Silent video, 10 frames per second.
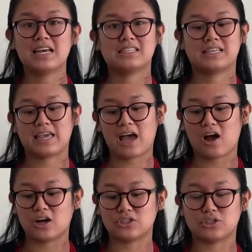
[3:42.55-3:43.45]
to get
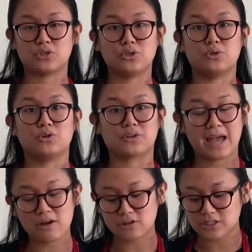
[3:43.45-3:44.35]
onto your
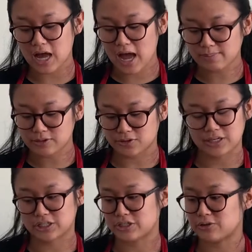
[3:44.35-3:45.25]
countertops, your
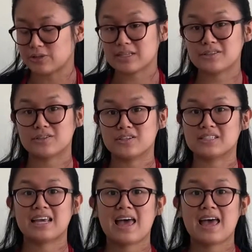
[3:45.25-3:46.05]
kitchen utensils,